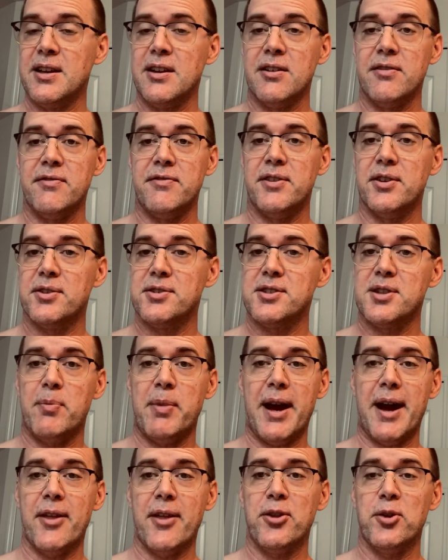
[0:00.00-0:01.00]
Fills the
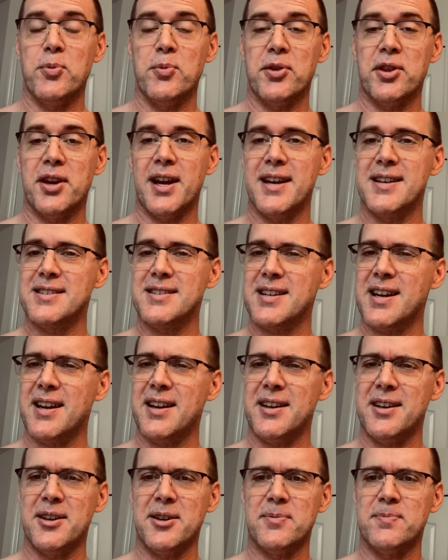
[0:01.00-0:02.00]
bathroom with a nice kind
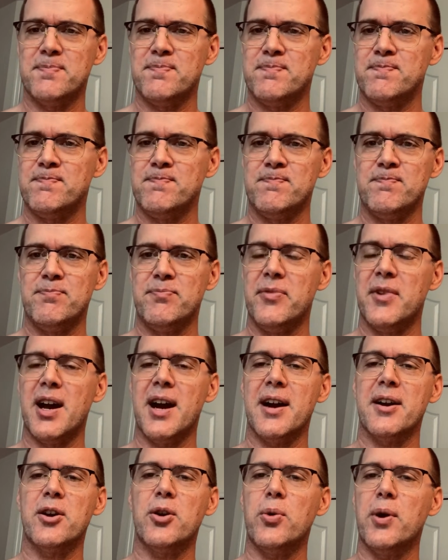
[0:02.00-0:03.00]
of,
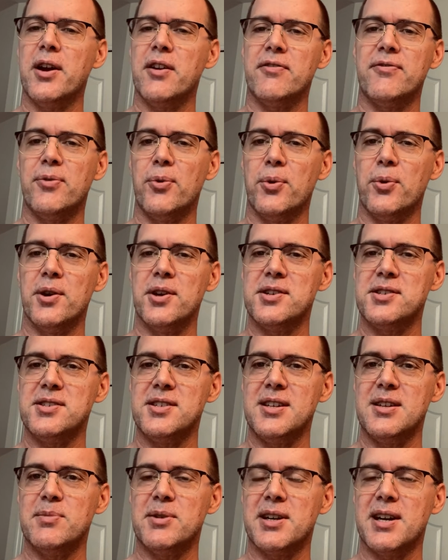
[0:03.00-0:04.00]
not quite
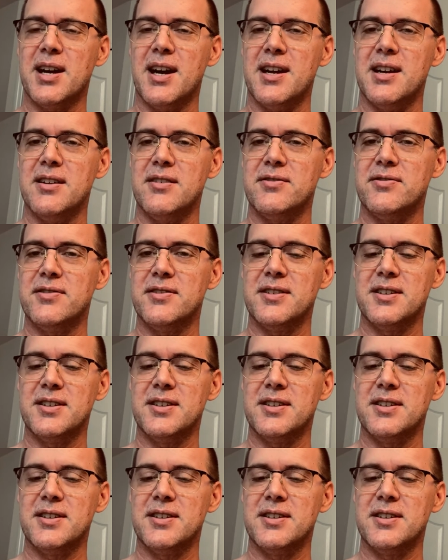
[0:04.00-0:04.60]
foresty, but kind of